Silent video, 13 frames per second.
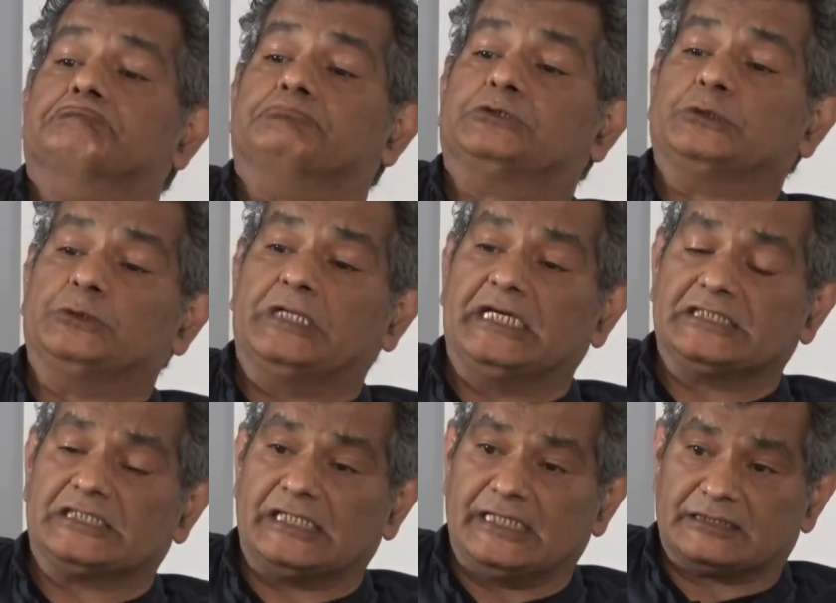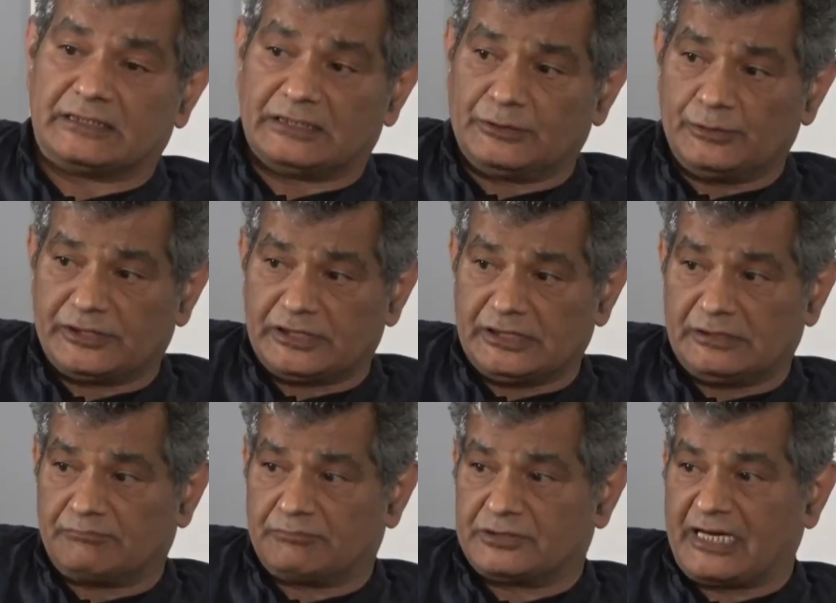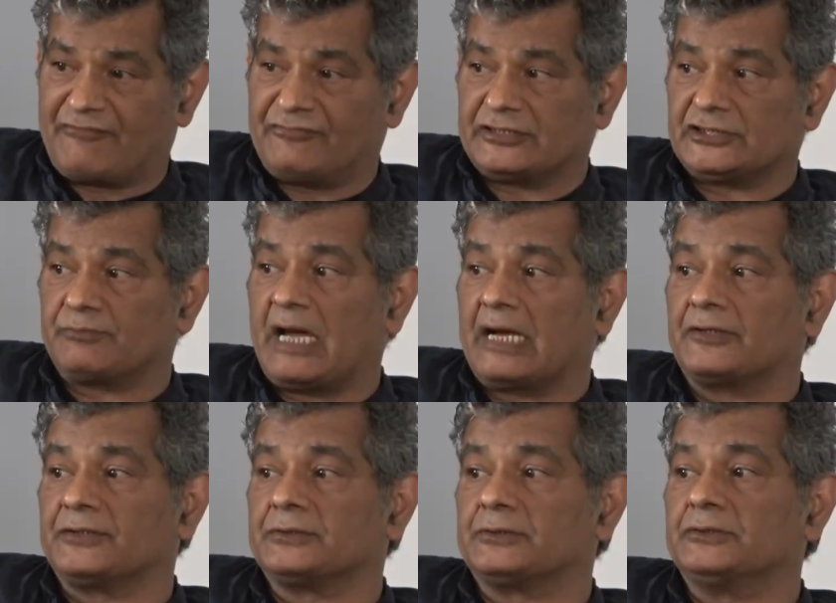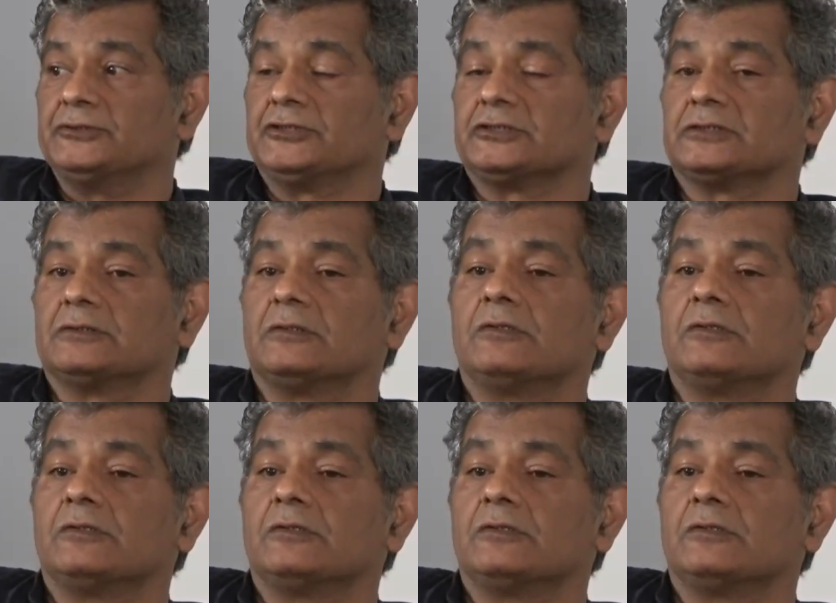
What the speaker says: 2 days later, you'll see traffic is back on the roads.